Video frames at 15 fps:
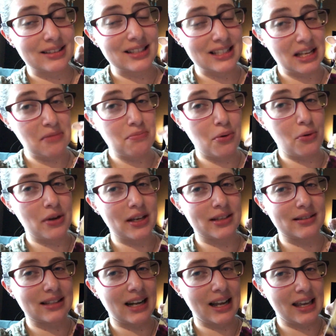the same
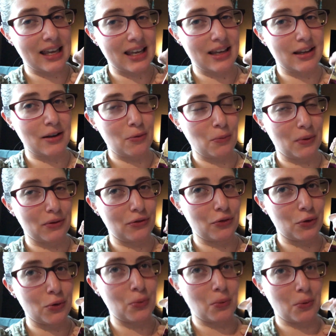point that I hit with Food